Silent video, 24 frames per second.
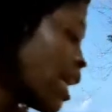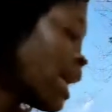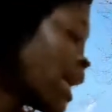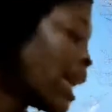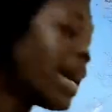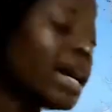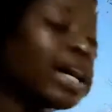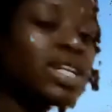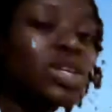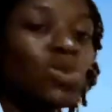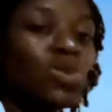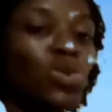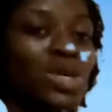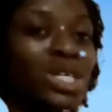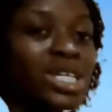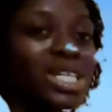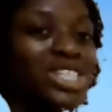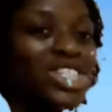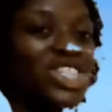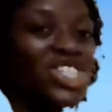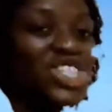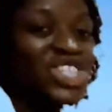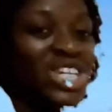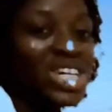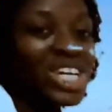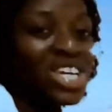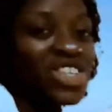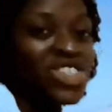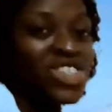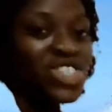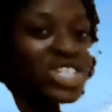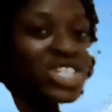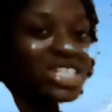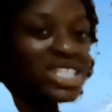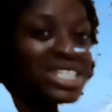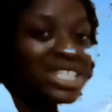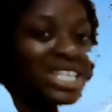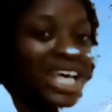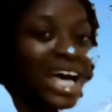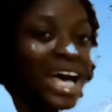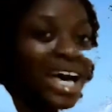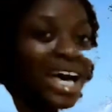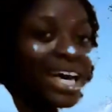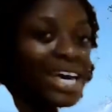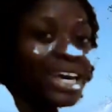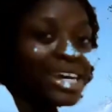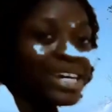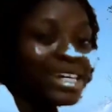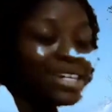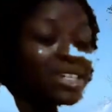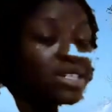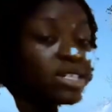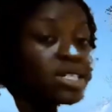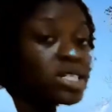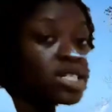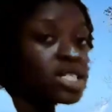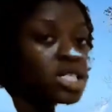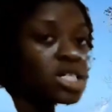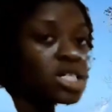And we change the sign